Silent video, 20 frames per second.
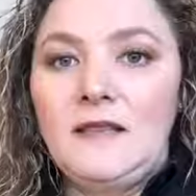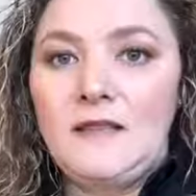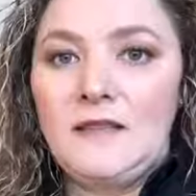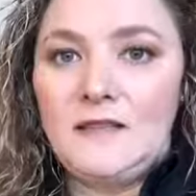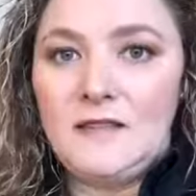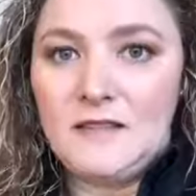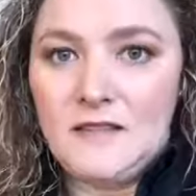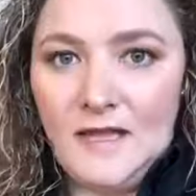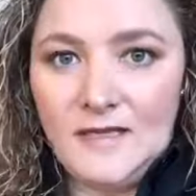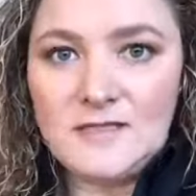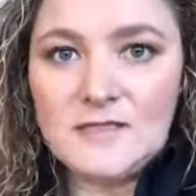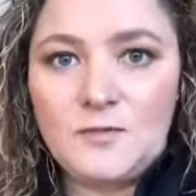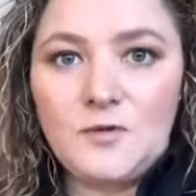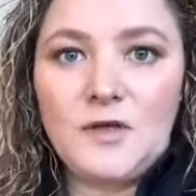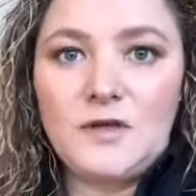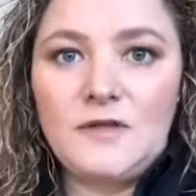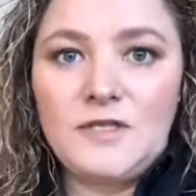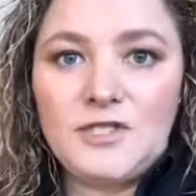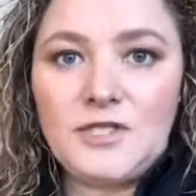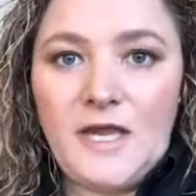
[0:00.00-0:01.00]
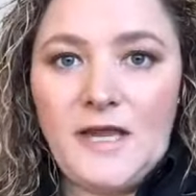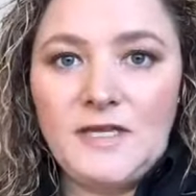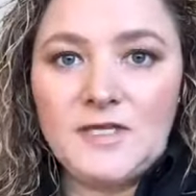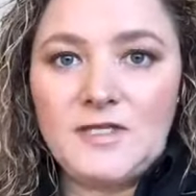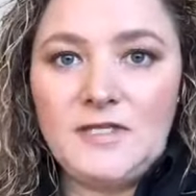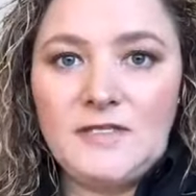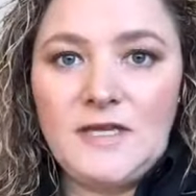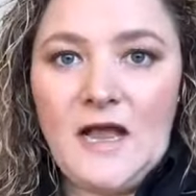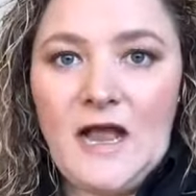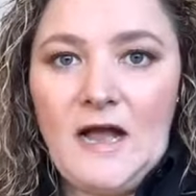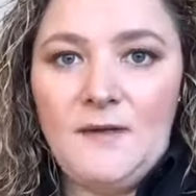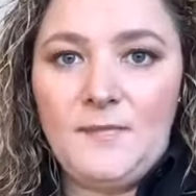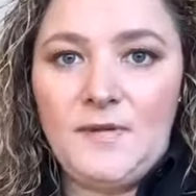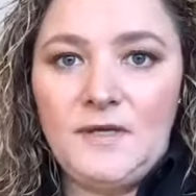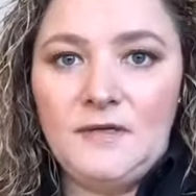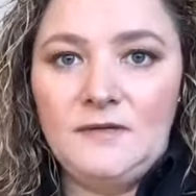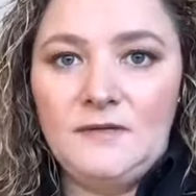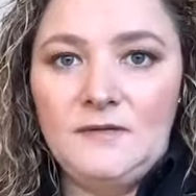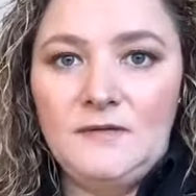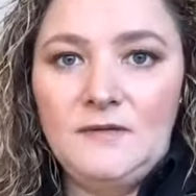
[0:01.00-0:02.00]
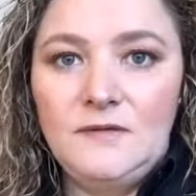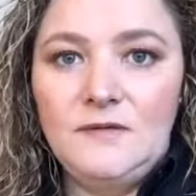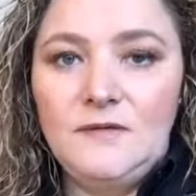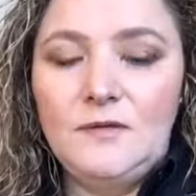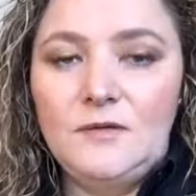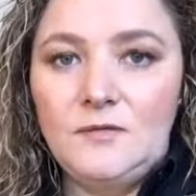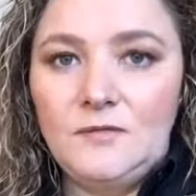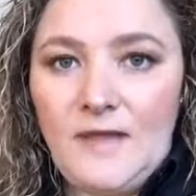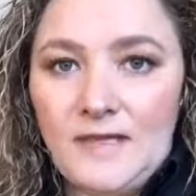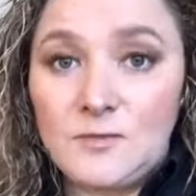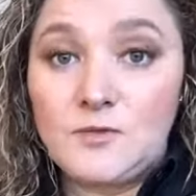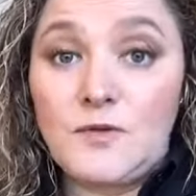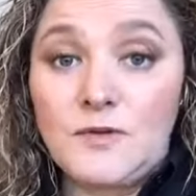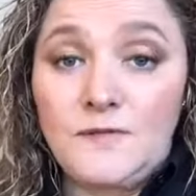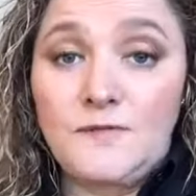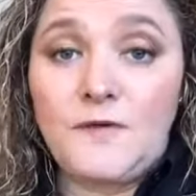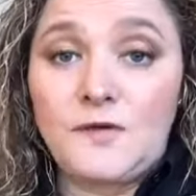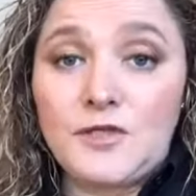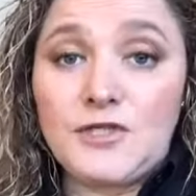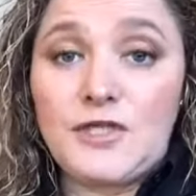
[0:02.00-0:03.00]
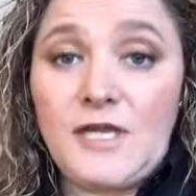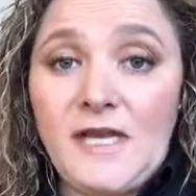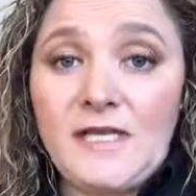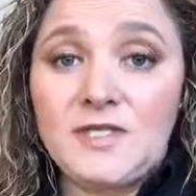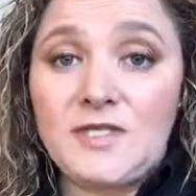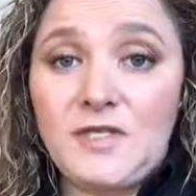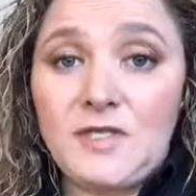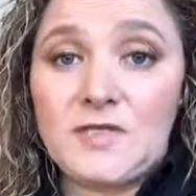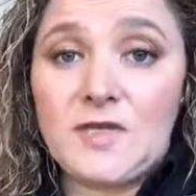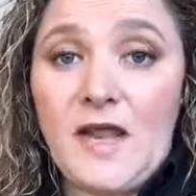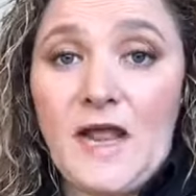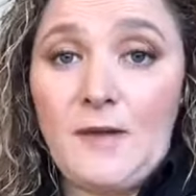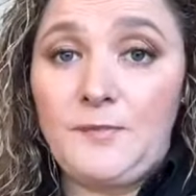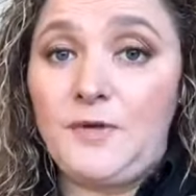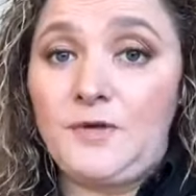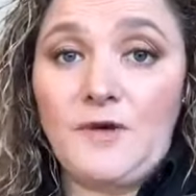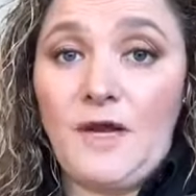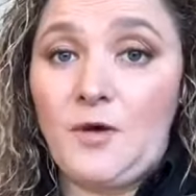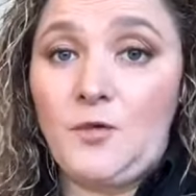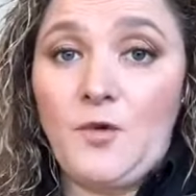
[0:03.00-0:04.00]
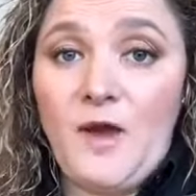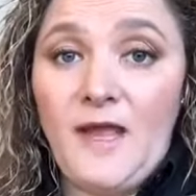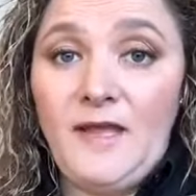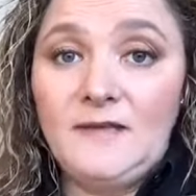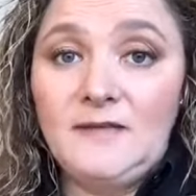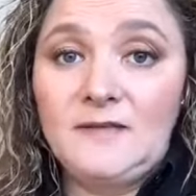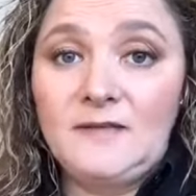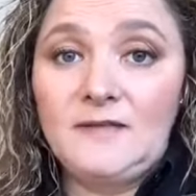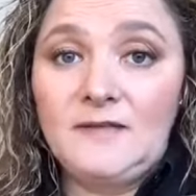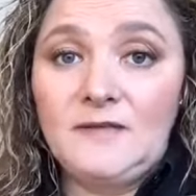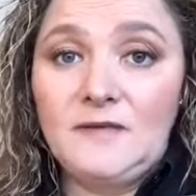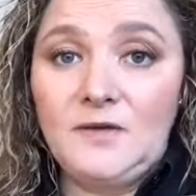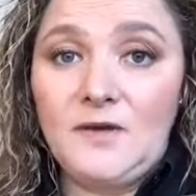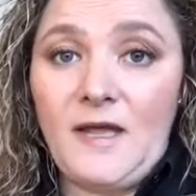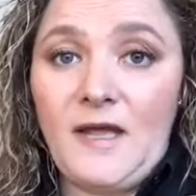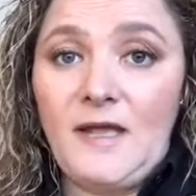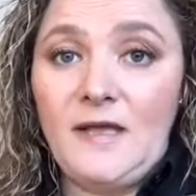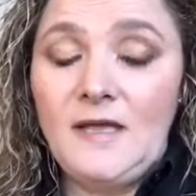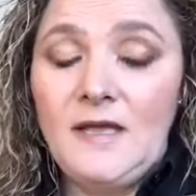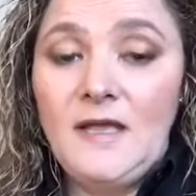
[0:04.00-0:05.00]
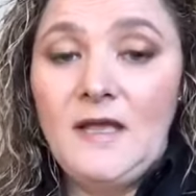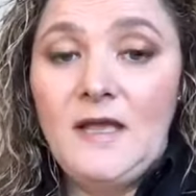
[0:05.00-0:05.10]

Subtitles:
that's where the change need to happen. That's where the first change needs to happen right away. Okay.